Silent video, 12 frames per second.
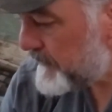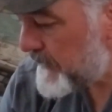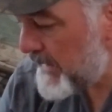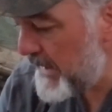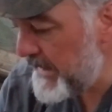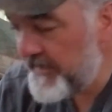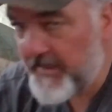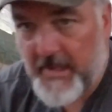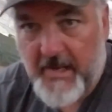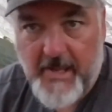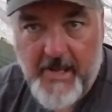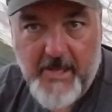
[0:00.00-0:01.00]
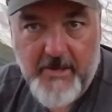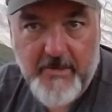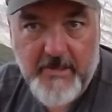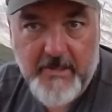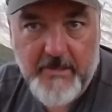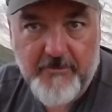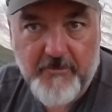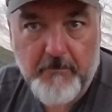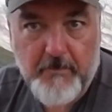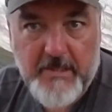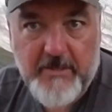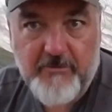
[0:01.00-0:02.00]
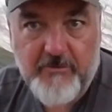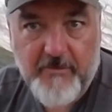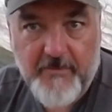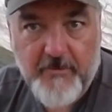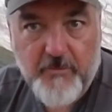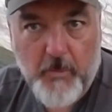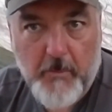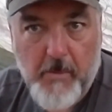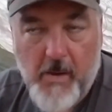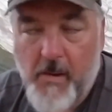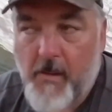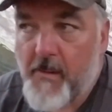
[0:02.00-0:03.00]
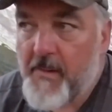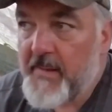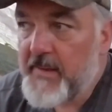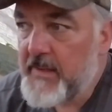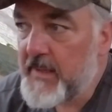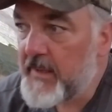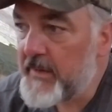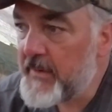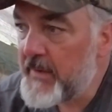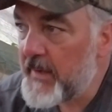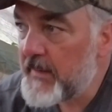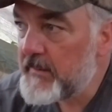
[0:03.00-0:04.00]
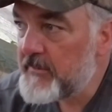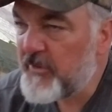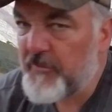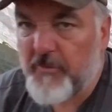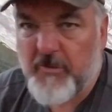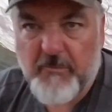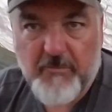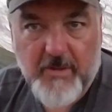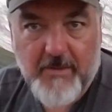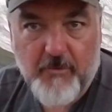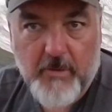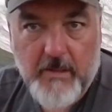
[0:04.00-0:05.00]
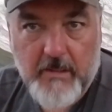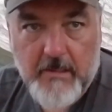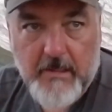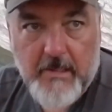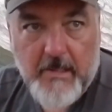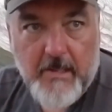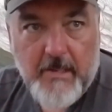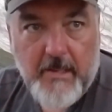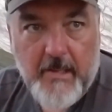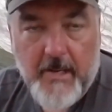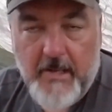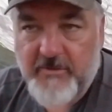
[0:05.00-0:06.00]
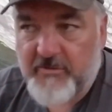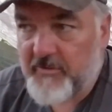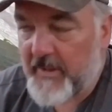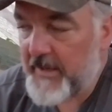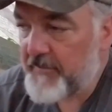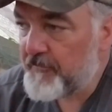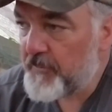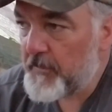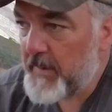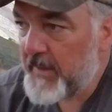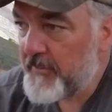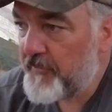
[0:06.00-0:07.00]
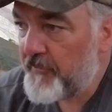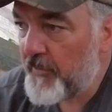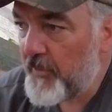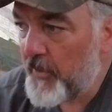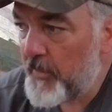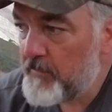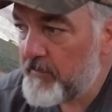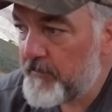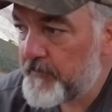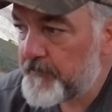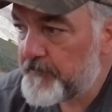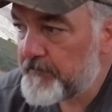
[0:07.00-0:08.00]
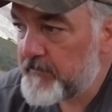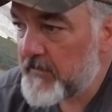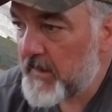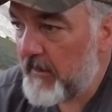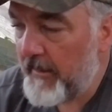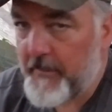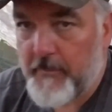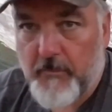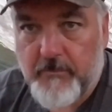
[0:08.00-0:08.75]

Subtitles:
And then I added in some peach to this one, and just for some flavoring. And I just let it ferment for, I don't know,